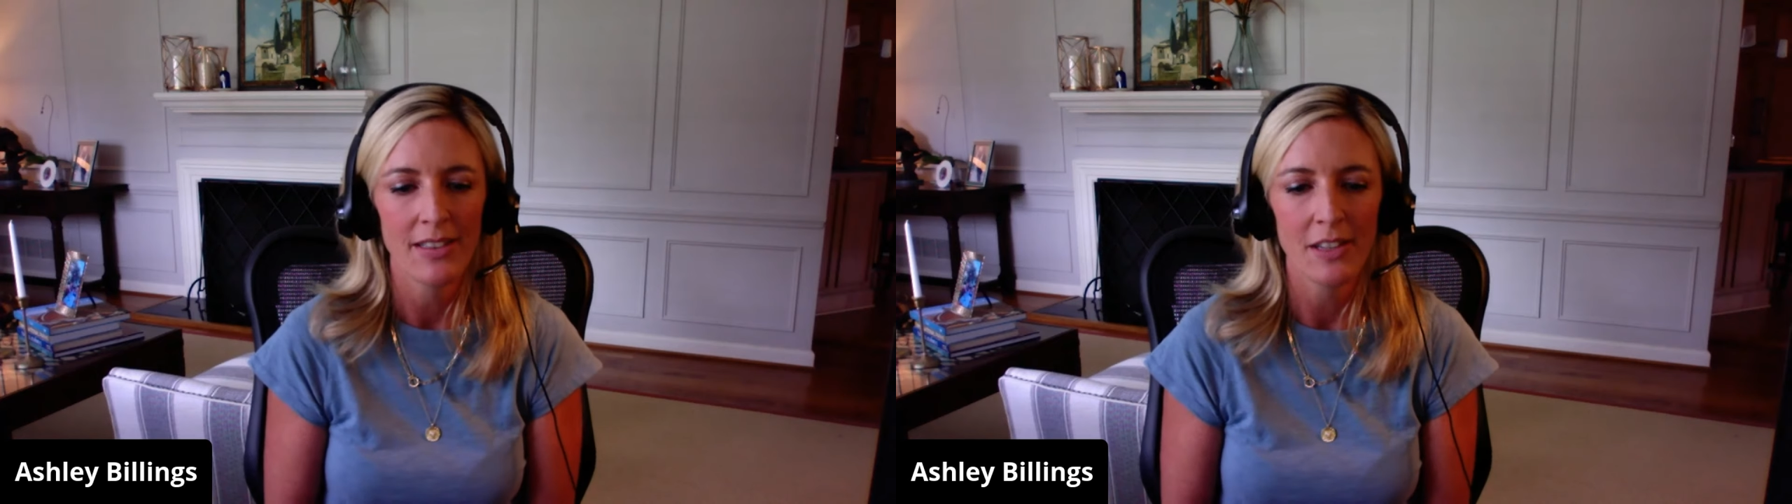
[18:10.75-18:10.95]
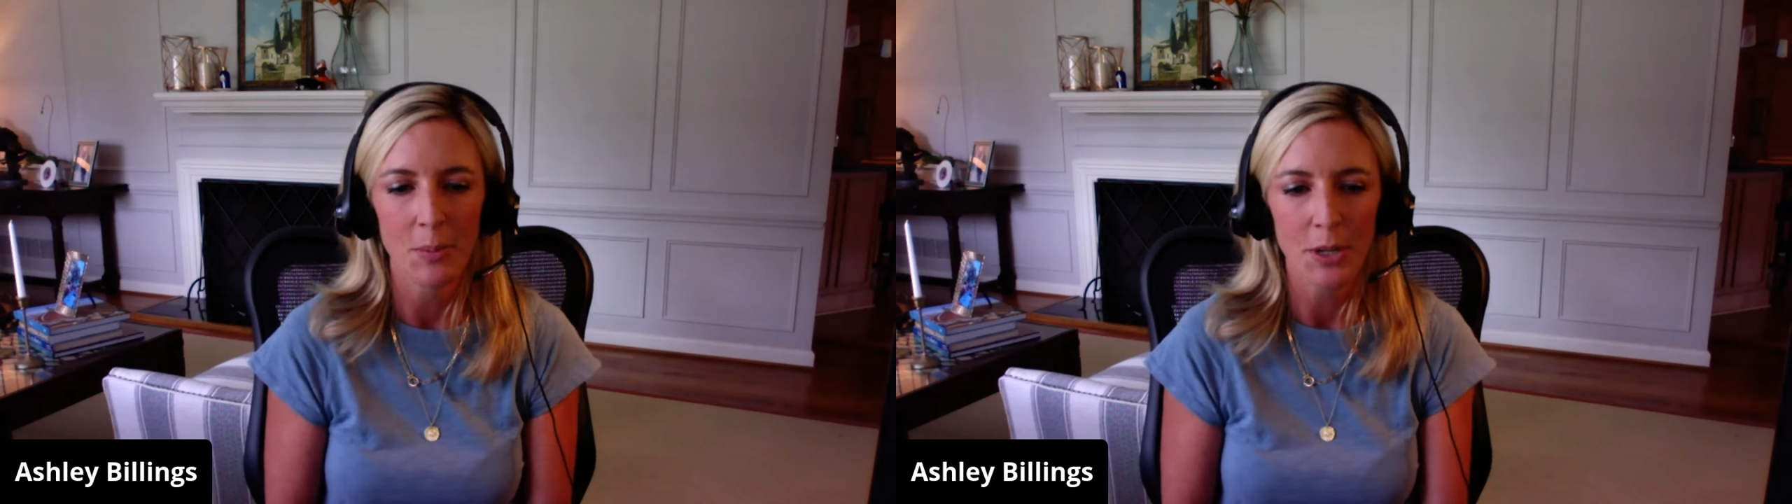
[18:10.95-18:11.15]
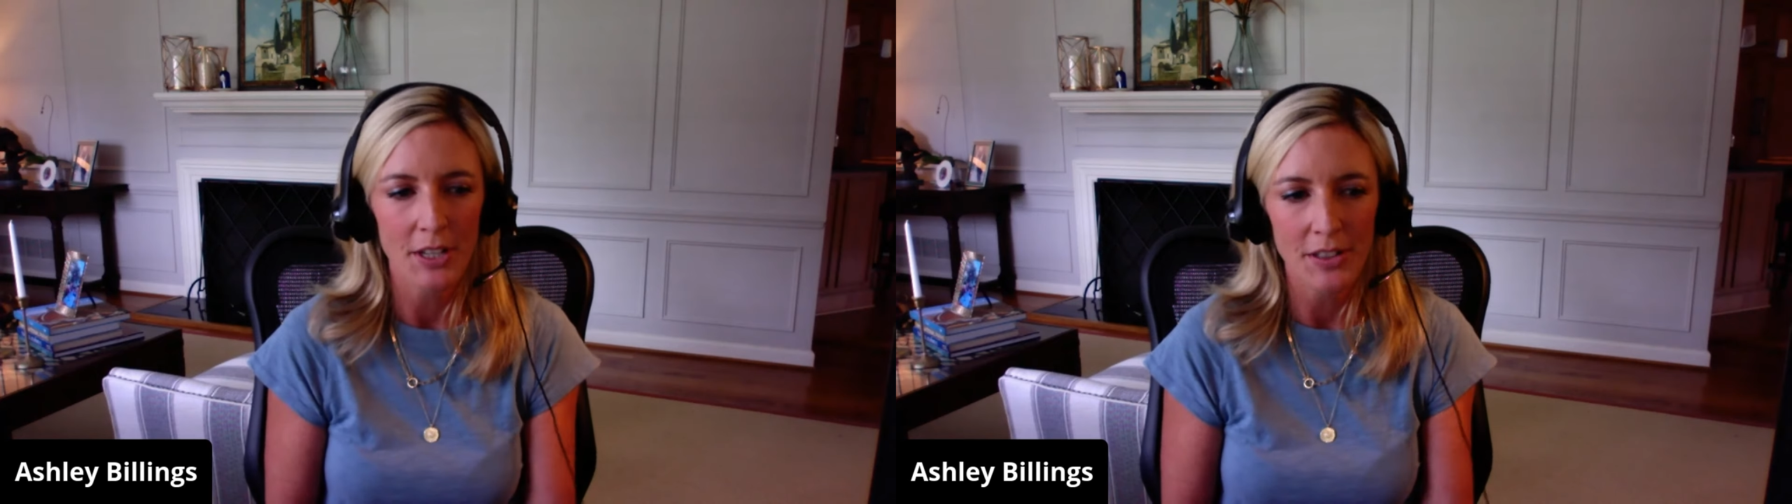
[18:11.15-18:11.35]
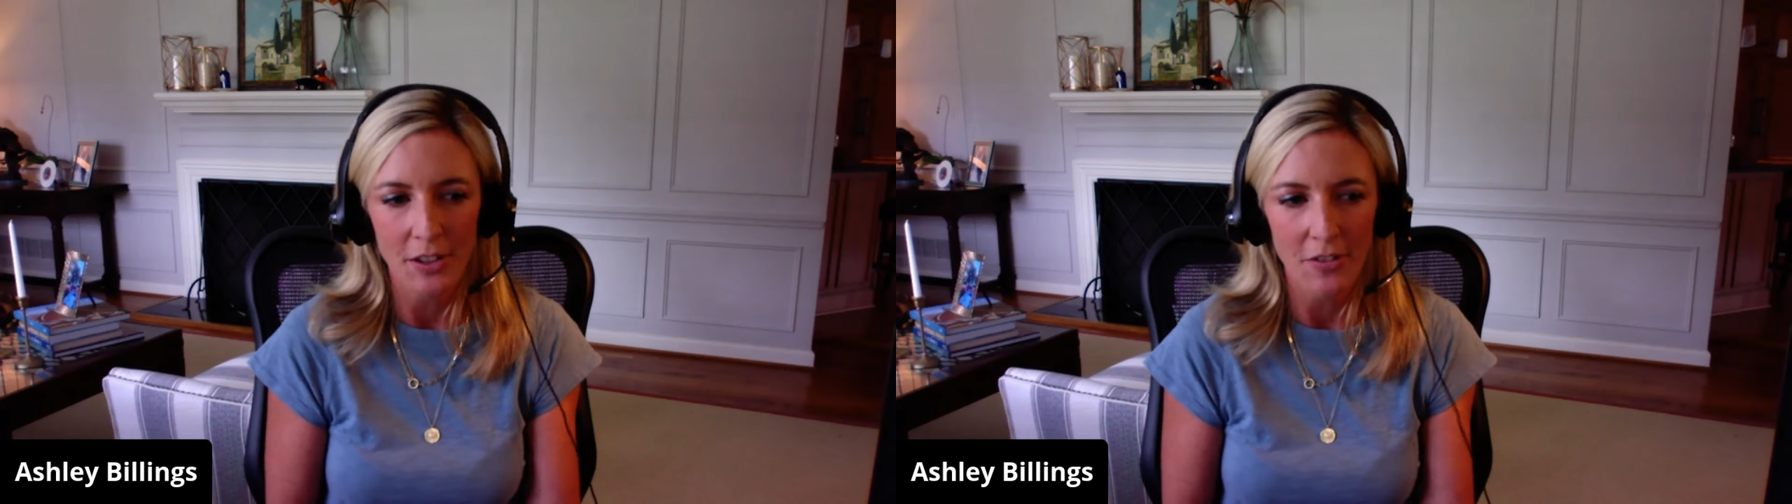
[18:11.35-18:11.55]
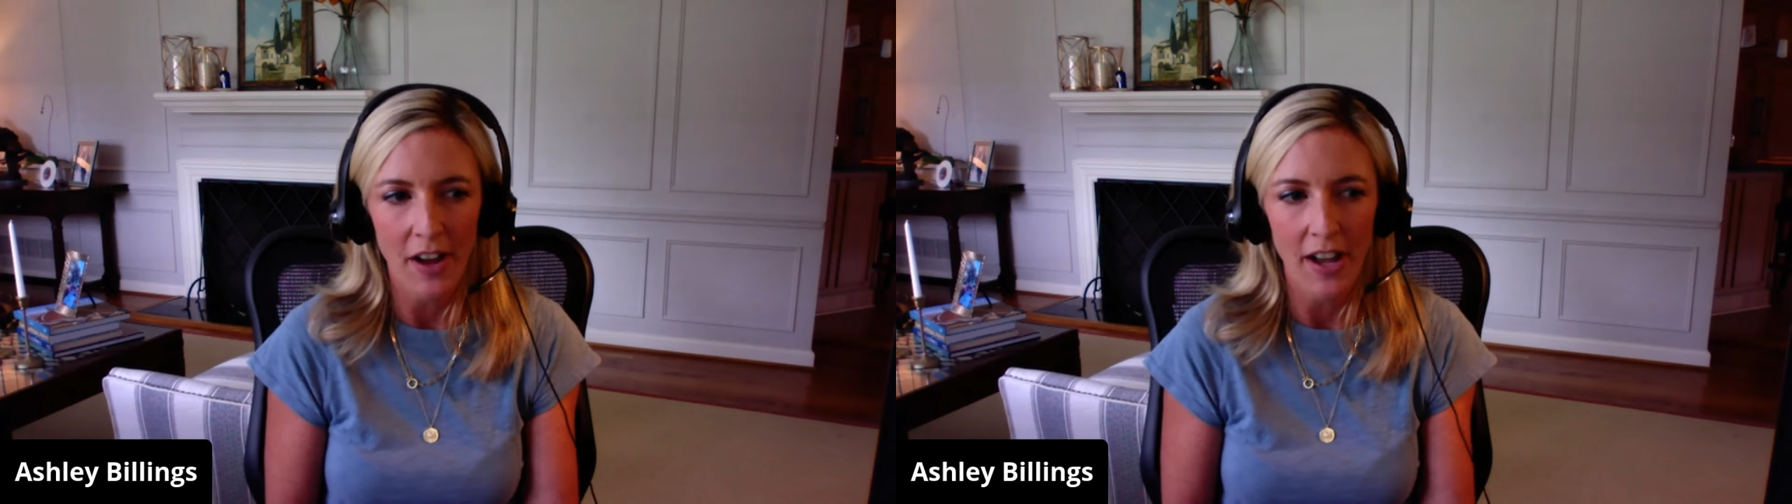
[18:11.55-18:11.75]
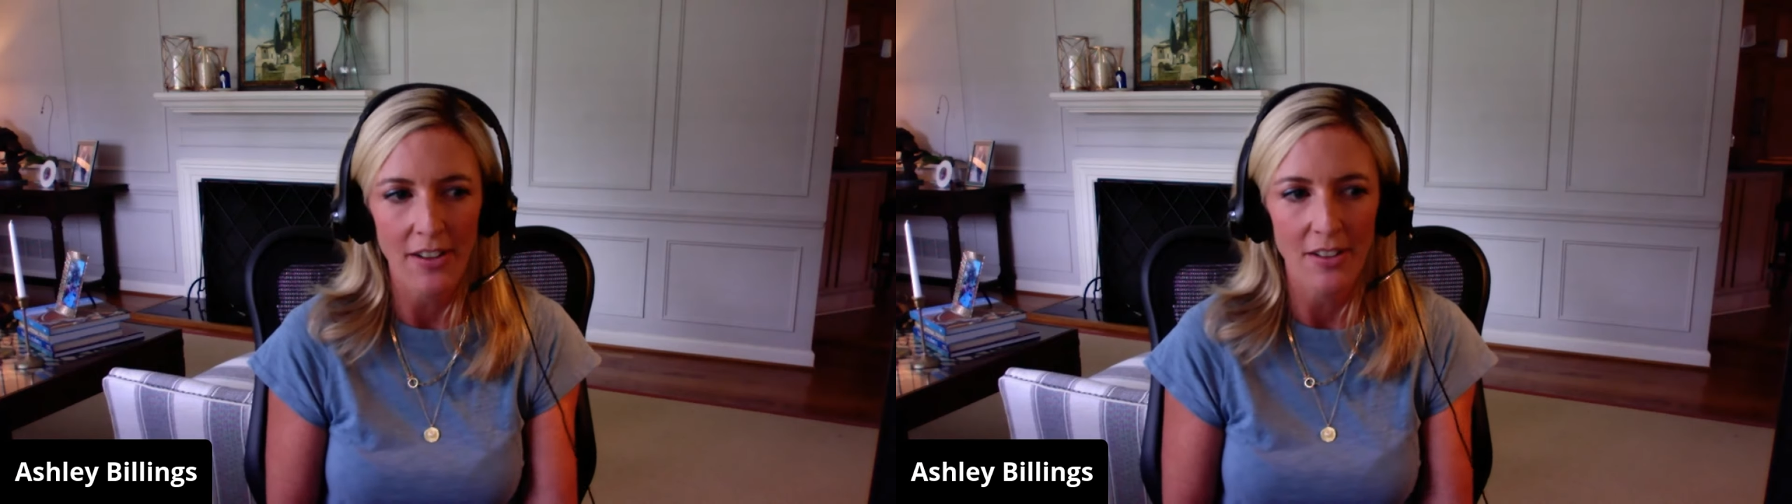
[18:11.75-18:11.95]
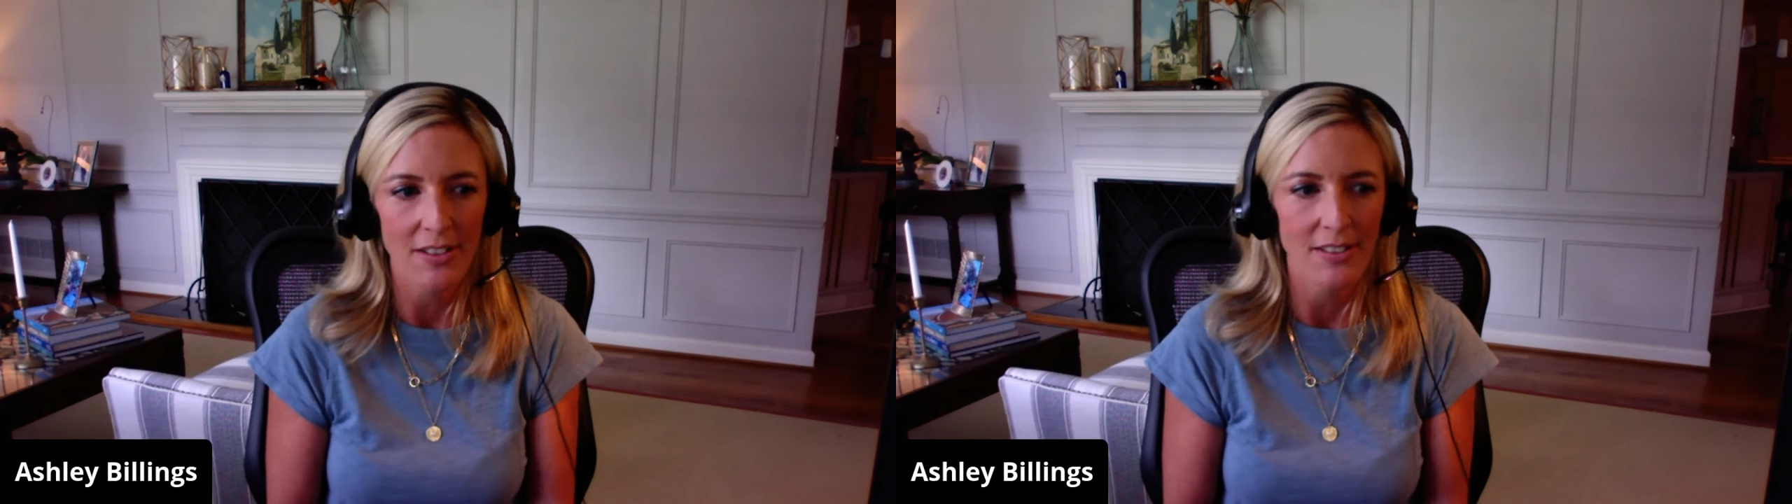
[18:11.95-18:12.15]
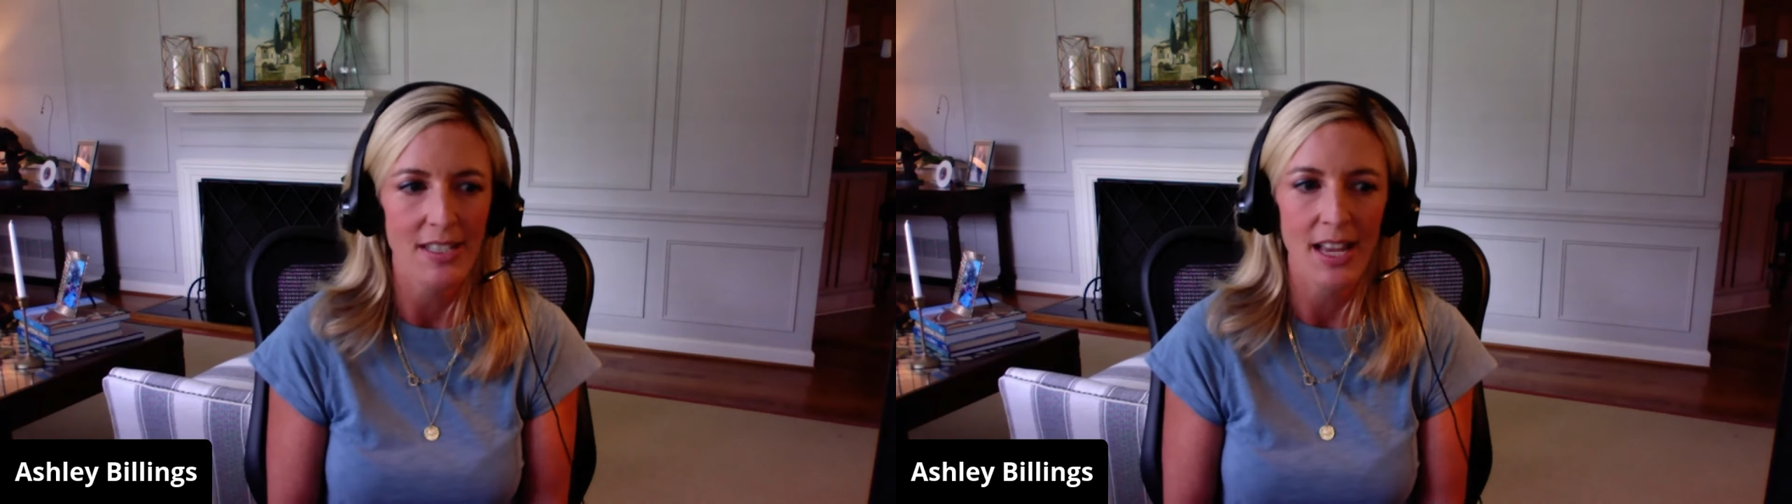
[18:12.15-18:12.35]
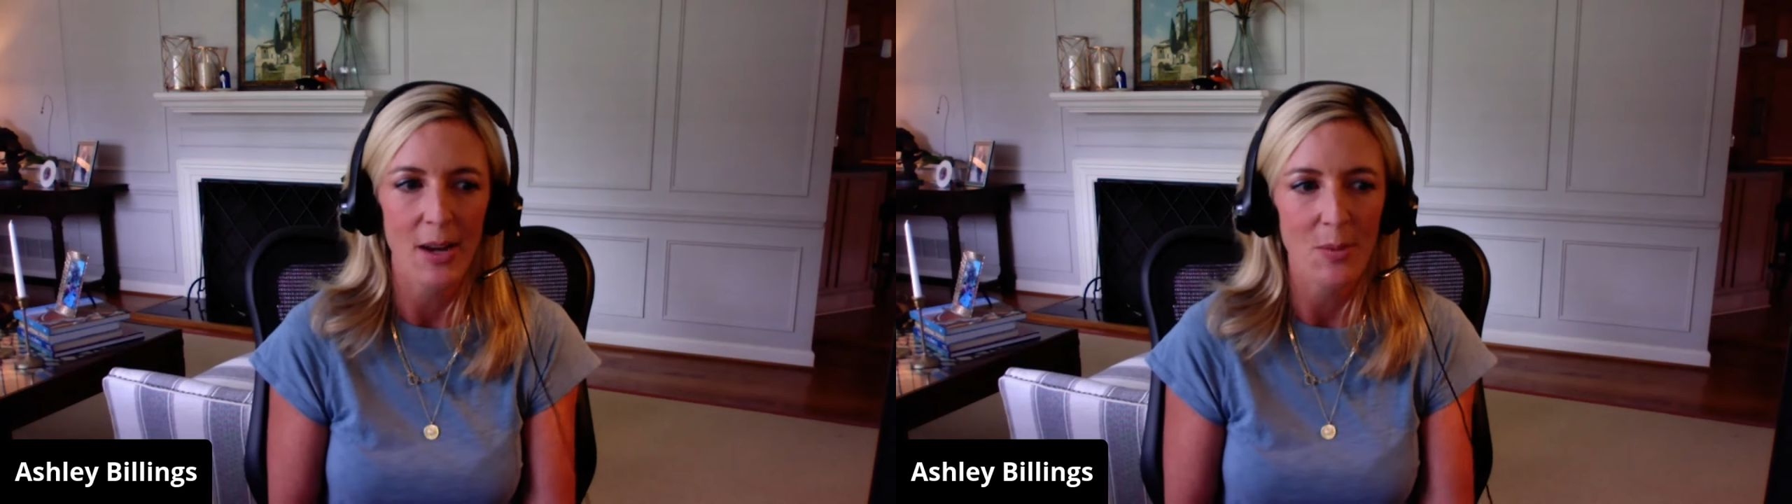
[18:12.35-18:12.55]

They'll put it in their file and say,